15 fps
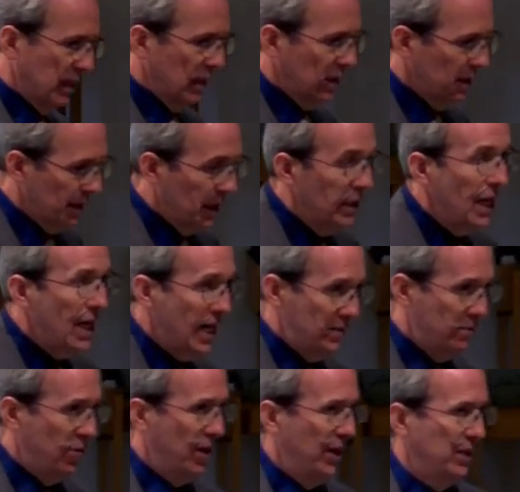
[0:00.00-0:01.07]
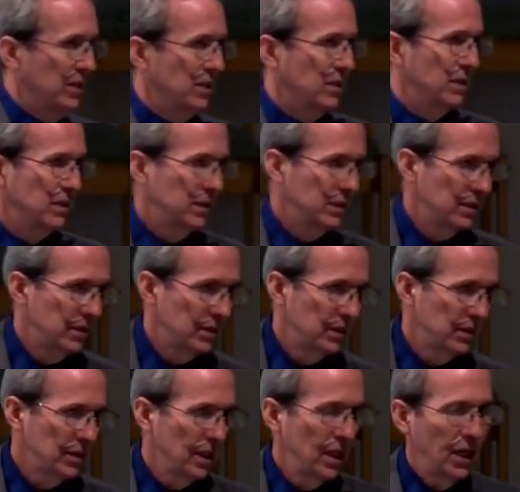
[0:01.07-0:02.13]
than hybrid.
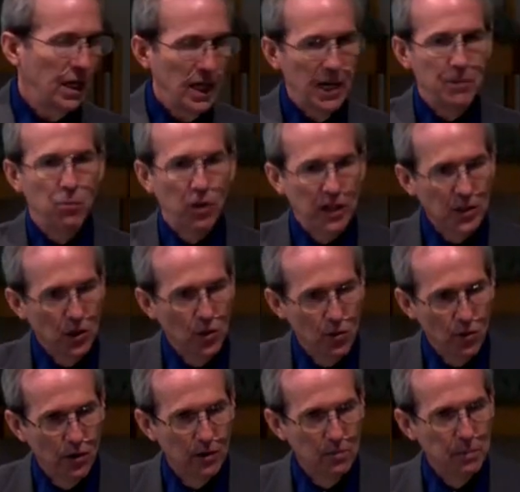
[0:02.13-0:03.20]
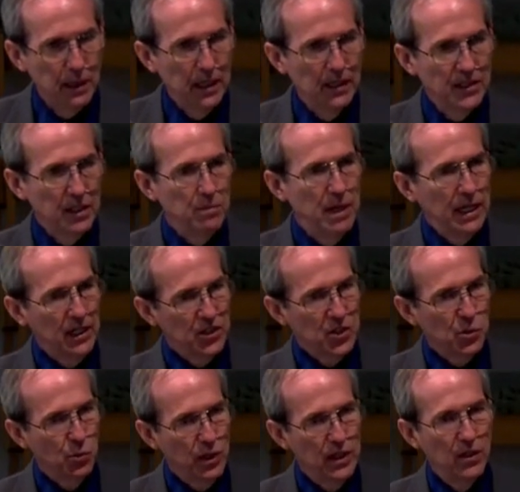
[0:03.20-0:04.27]
Hybrid corn, because they make it
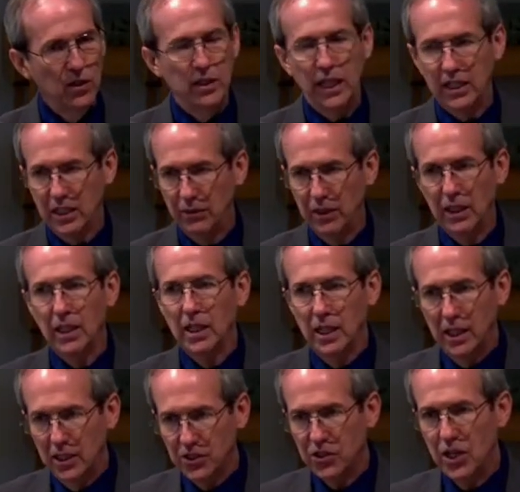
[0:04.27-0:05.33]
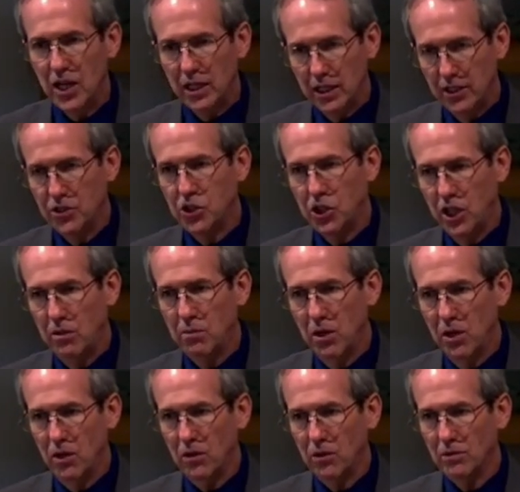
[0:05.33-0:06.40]
sweeter and that type of thing, is not a
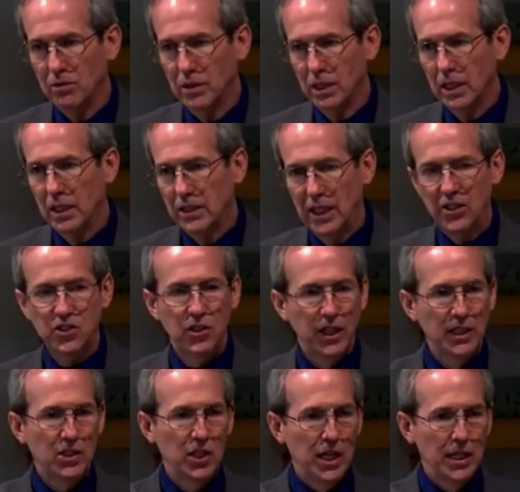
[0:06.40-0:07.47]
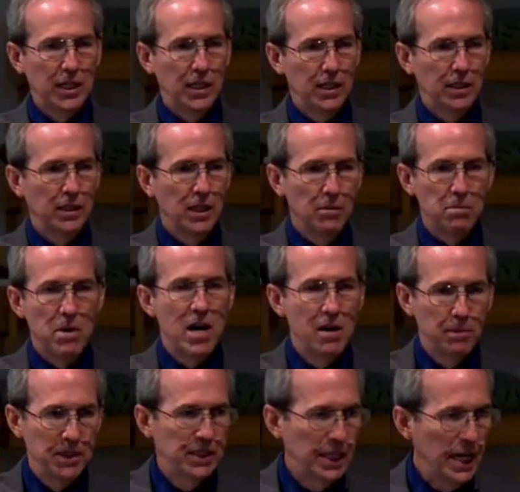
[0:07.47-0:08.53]
GMO. That's like taking mom
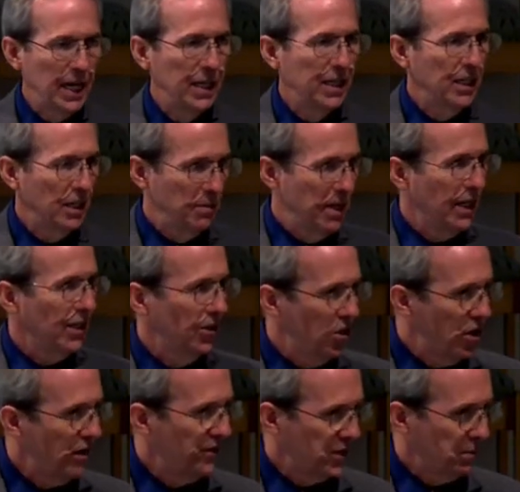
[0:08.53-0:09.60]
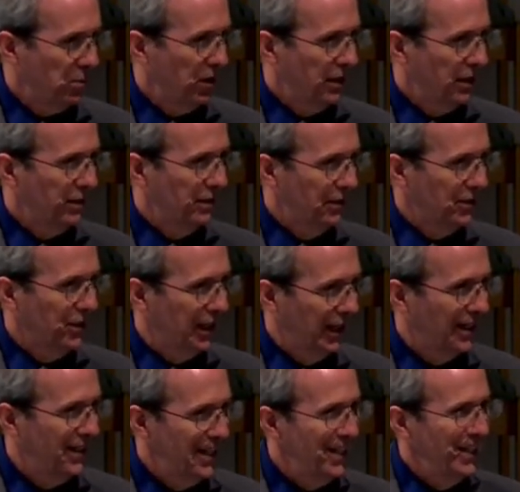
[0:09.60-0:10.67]
and dad and they make an offspring. Okay,
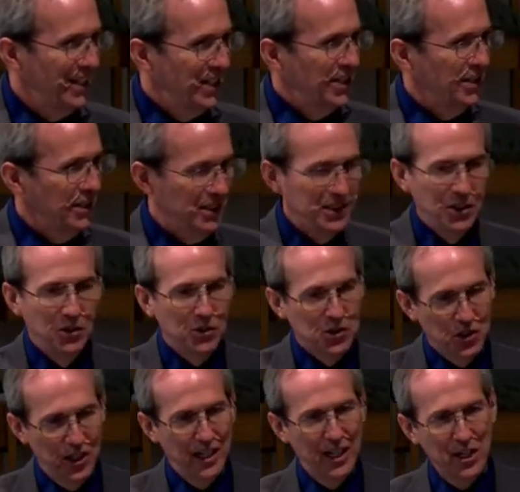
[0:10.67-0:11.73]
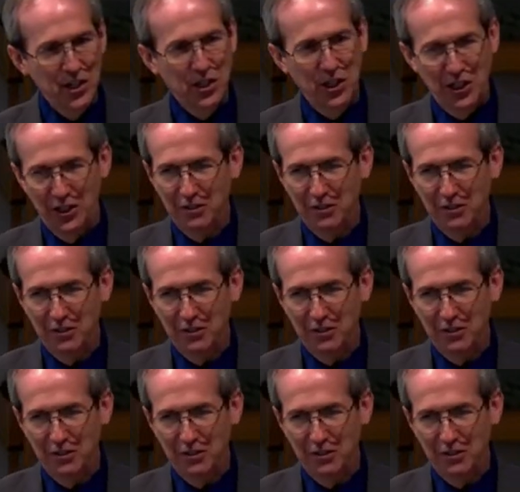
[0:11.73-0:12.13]
and you don't say, "Hey, kid,